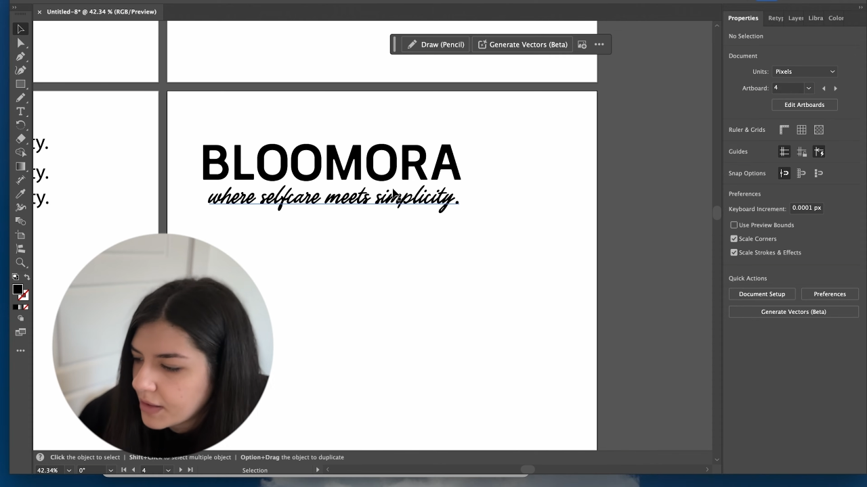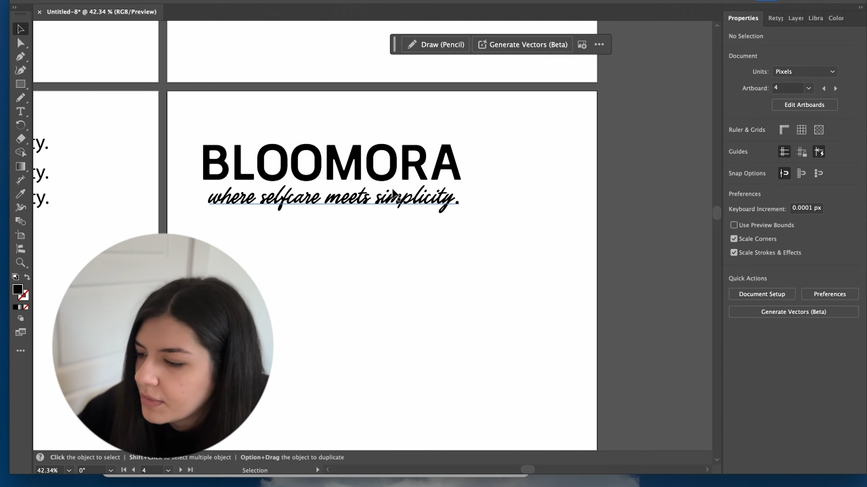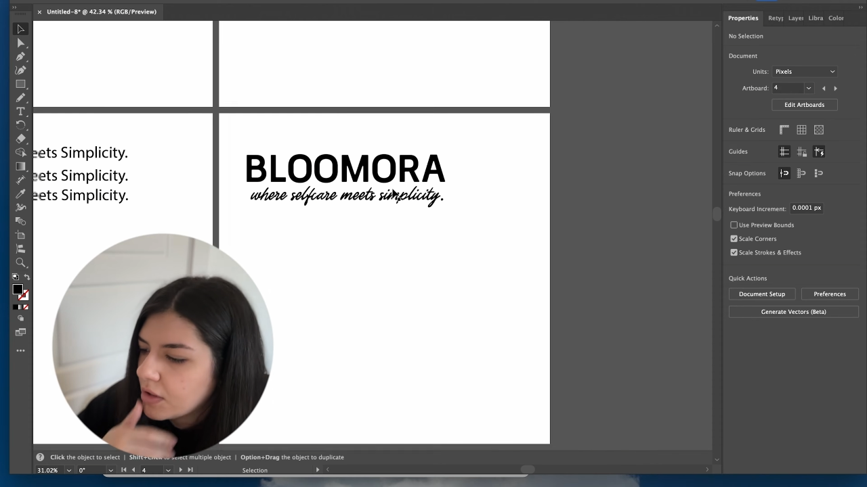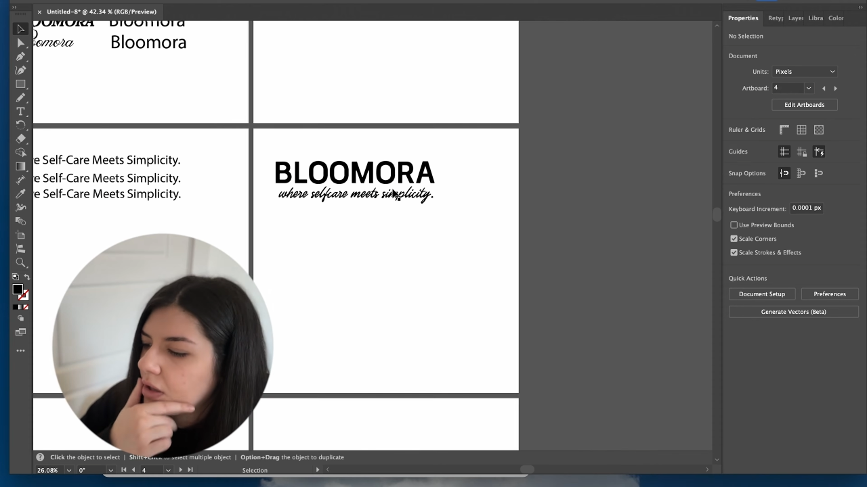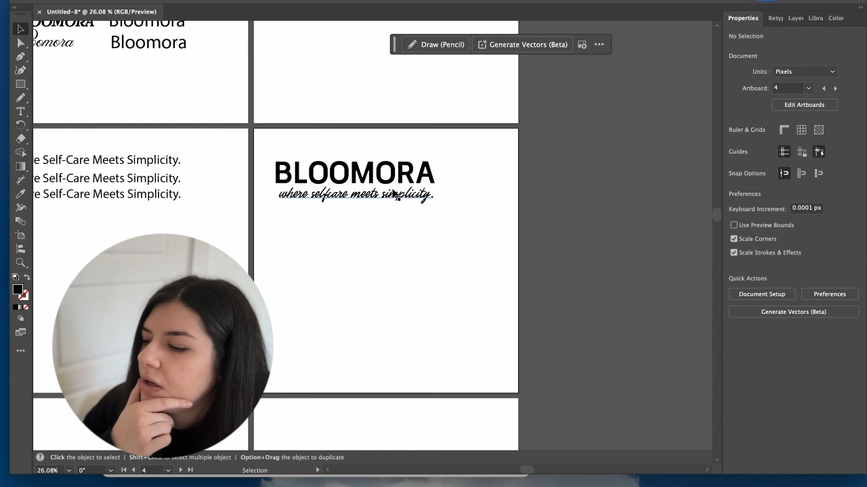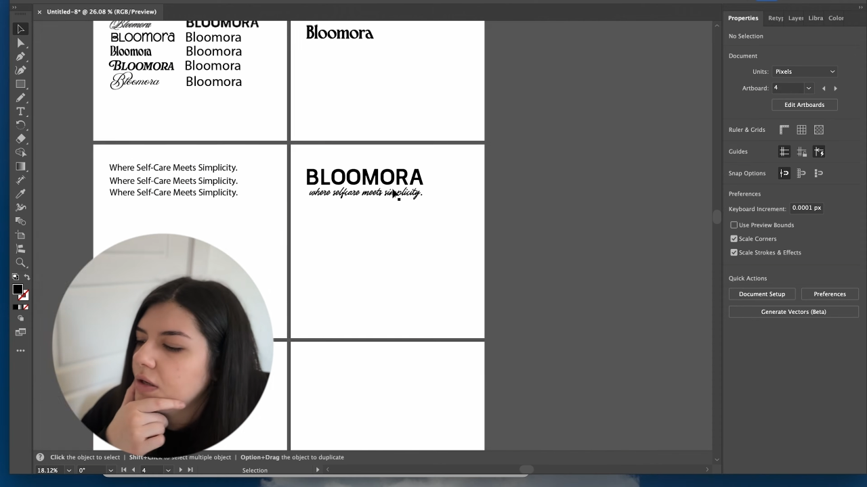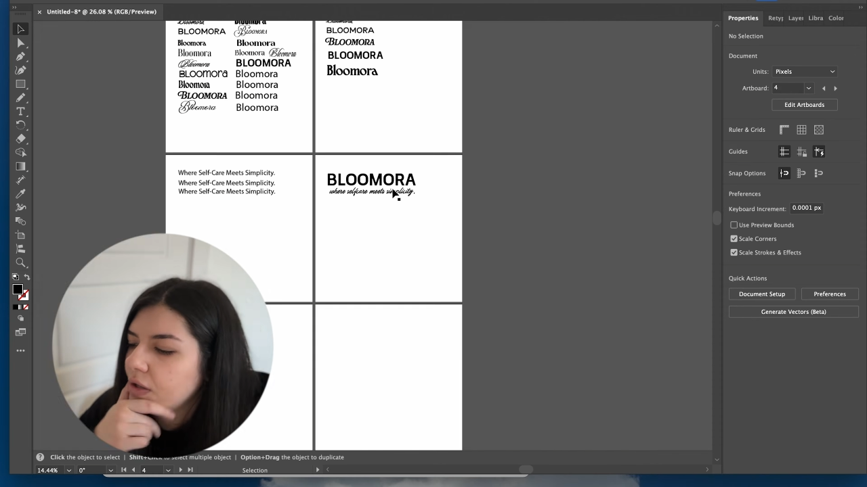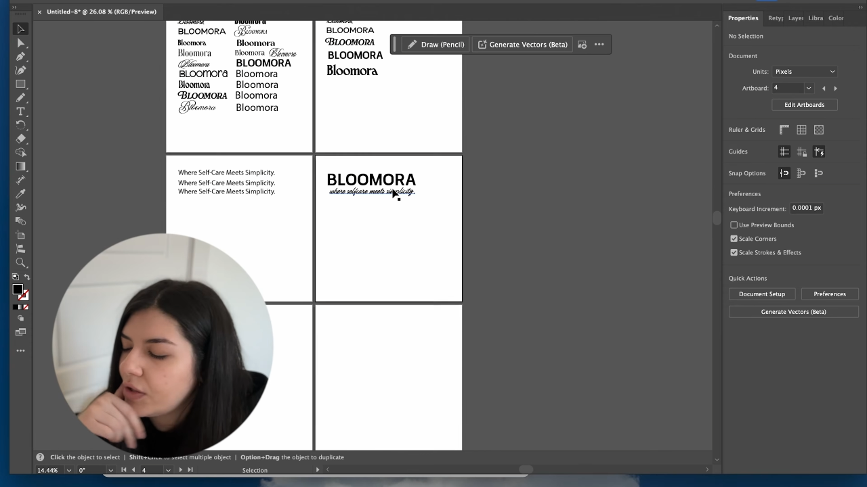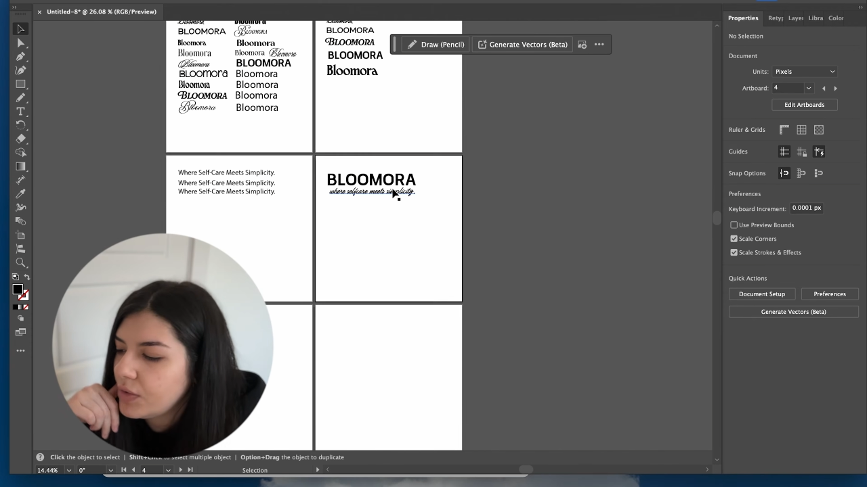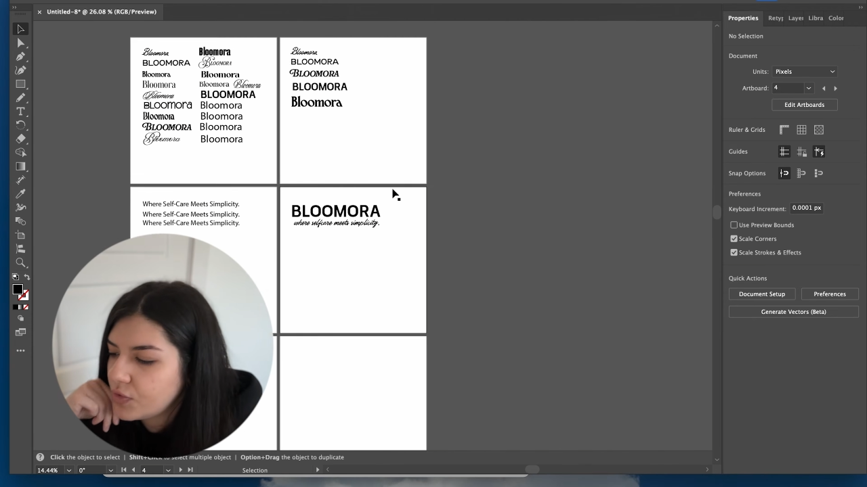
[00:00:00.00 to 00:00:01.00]
I'm not a
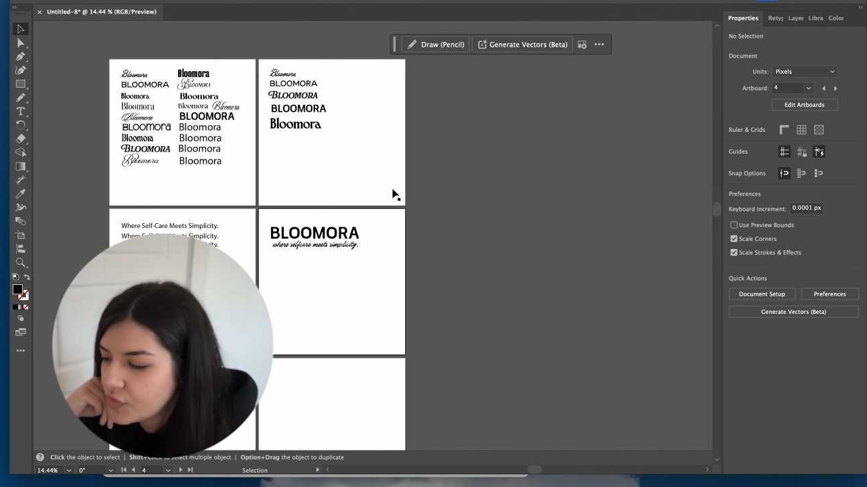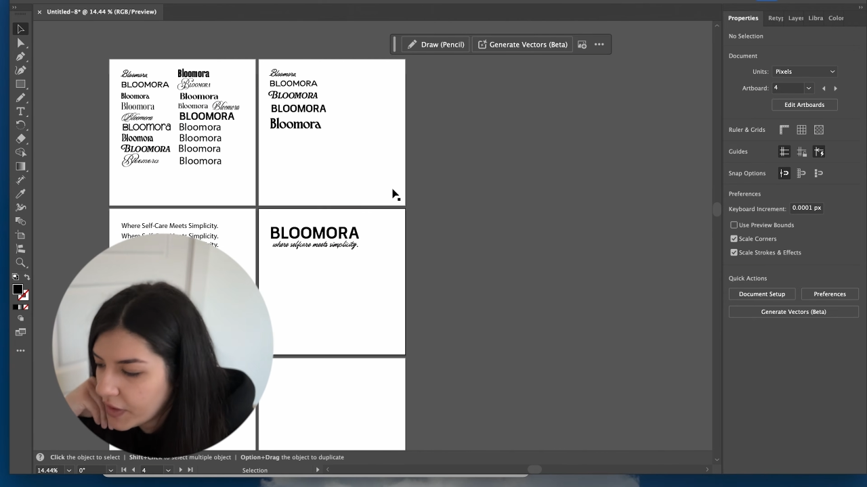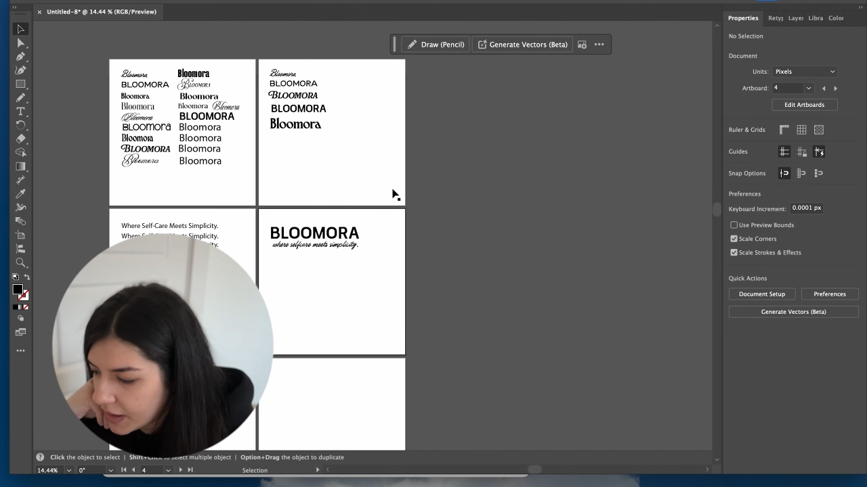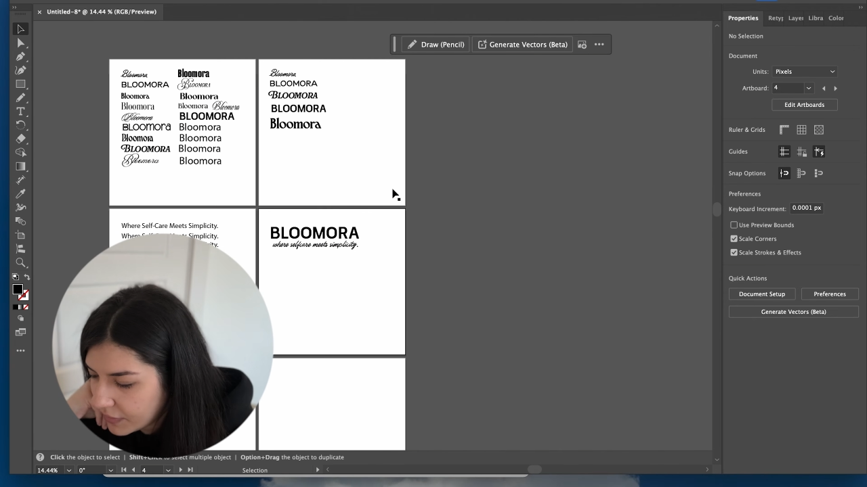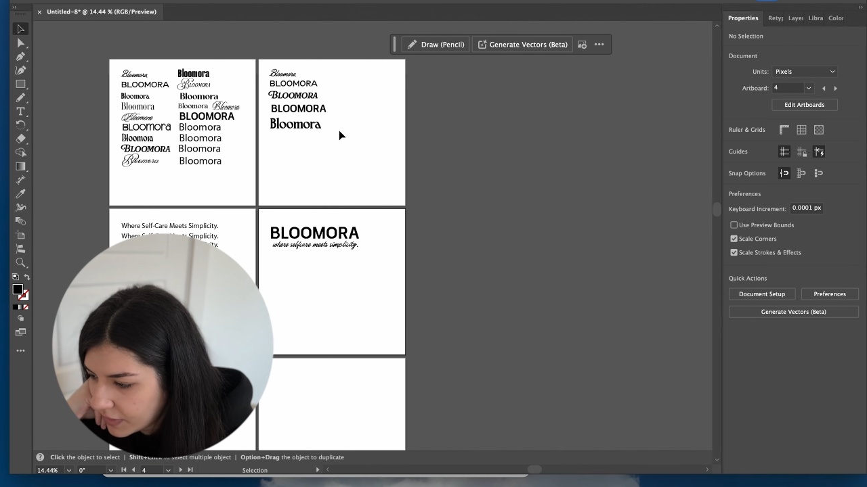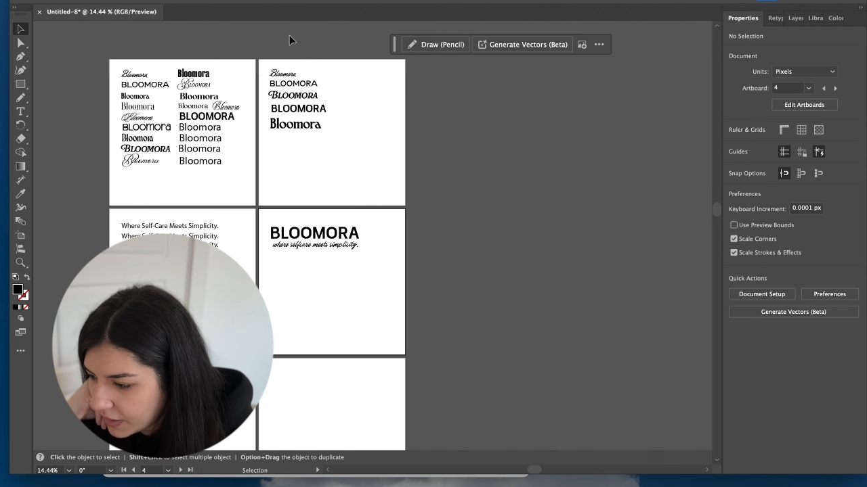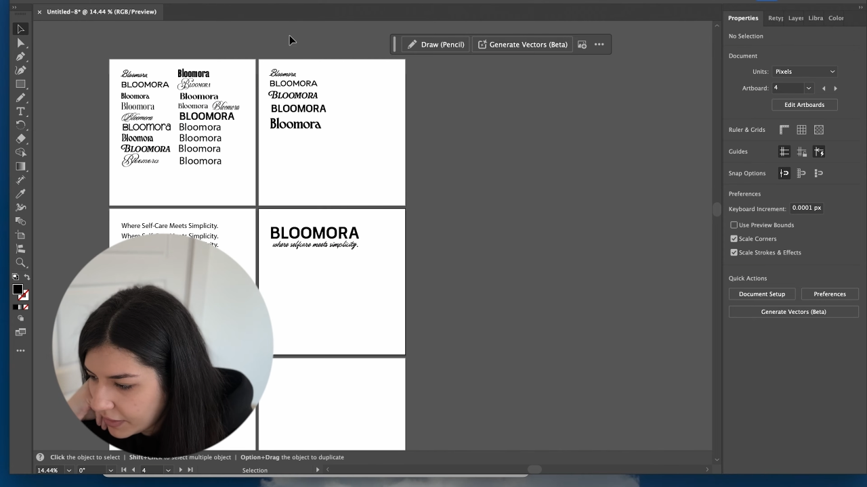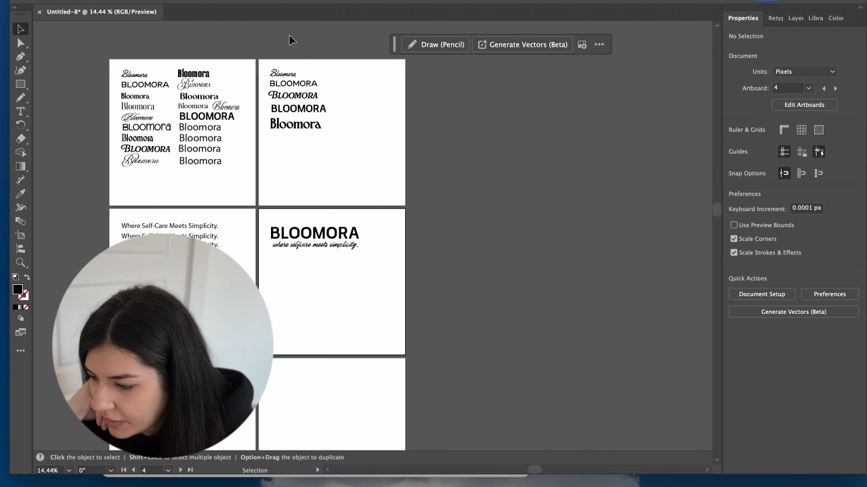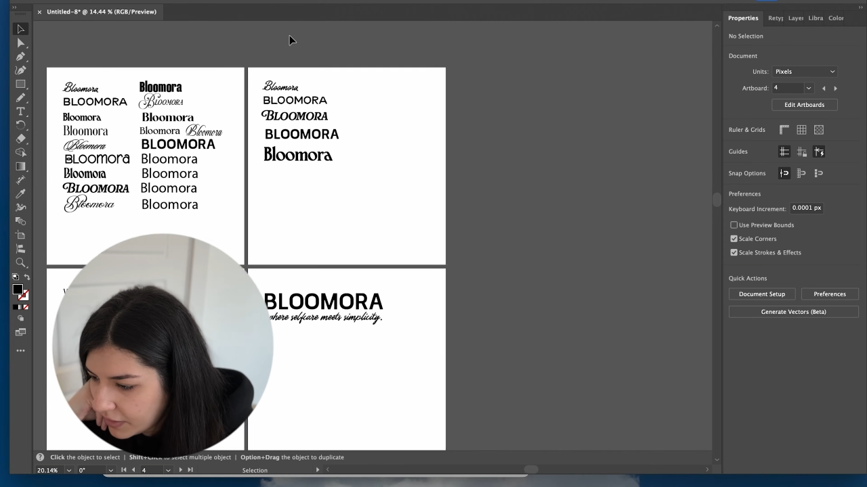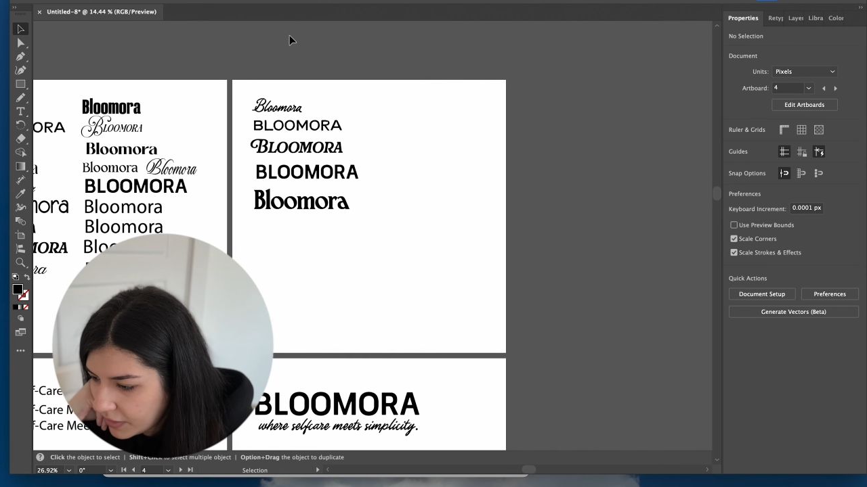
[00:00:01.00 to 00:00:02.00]
huge fan of that.